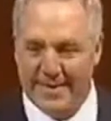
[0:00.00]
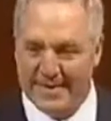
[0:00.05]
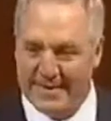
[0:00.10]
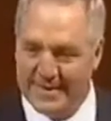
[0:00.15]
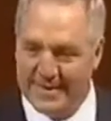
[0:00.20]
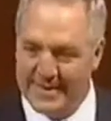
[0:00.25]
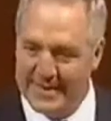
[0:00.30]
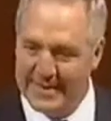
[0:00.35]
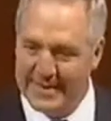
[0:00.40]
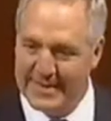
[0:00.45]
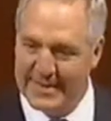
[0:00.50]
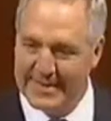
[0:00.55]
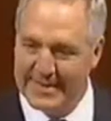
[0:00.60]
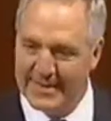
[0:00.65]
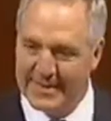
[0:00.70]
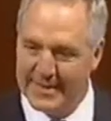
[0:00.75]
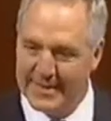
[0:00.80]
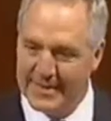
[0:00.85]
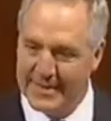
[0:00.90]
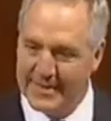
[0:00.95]

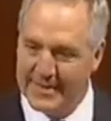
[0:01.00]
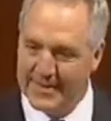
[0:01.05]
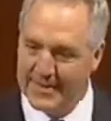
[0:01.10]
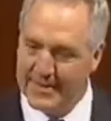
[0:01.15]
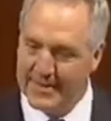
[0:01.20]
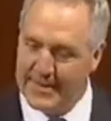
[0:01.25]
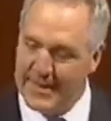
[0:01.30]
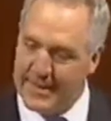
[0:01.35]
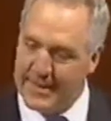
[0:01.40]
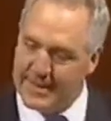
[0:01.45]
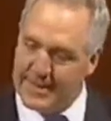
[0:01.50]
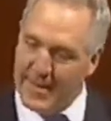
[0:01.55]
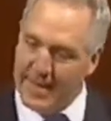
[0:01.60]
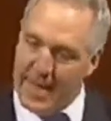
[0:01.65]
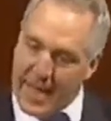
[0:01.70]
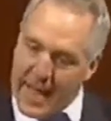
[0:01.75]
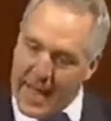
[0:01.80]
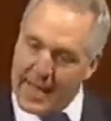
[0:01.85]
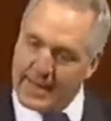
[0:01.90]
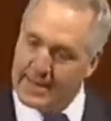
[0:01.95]
since the
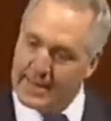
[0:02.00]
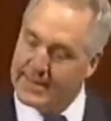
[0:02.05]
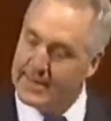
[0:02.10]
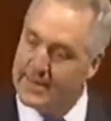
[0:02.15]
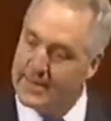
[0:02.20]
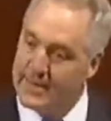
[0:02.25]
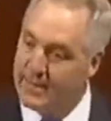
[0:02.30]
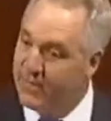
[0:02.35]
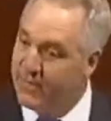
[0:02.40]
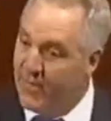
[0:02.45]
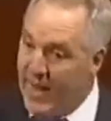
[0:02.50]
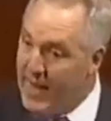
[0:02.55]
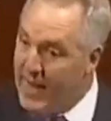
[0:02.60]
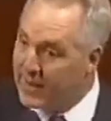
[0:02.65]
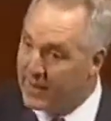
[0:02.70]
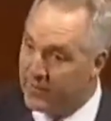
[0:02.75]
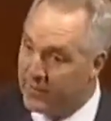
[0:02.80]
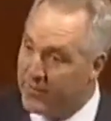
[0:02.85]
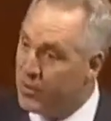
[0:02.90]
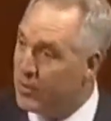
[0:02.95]
attacks, in
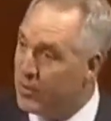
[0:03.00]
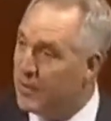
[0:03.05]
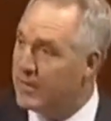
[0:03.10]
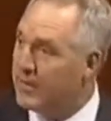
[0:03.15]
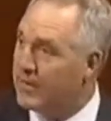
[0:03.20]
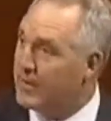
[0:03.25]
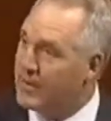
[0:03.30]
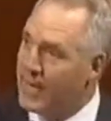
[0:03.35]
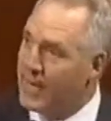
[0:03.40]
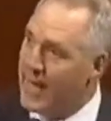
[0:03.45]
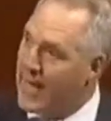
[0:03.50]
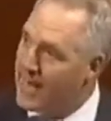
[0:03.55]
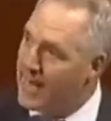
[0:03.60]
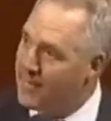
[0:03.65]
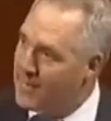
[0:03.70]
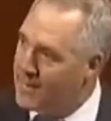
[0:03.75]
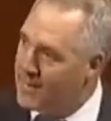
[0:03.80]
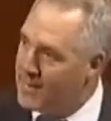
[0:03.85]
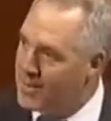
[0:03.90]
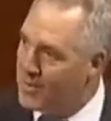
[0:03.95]
fact, if you're at the
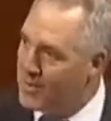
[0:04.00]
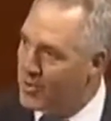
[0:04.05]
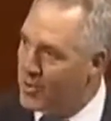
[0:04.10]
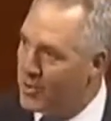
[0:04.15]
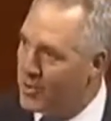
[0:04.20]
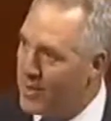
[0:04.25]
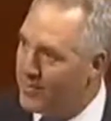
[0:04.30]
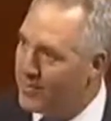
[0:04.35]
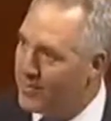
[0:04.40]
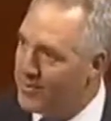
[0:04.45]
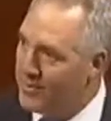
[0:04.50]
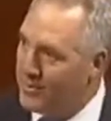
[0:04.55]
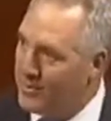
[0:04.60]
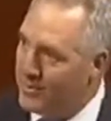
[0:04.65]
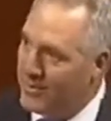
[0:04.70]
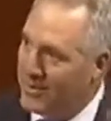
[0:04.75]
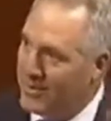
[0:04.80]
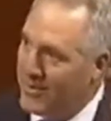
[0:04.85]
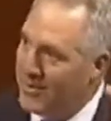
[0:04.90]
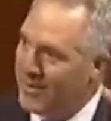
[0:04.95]
academy and you go up
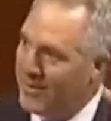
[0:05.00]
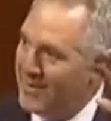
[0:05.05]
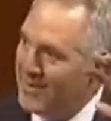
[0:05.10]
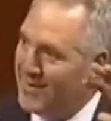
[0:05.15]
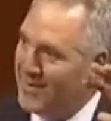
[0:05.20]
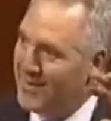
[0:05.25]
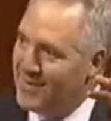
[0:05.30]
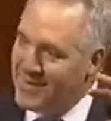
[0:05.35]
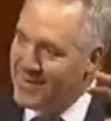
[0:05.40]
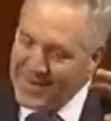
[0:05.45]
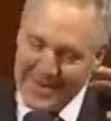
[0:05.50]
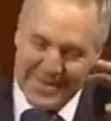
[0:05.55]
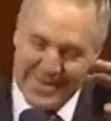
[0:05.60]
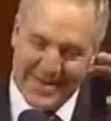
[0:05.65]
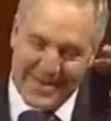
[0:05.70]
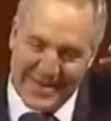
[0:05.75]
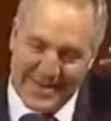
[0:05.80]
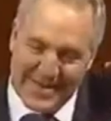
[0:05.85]
to the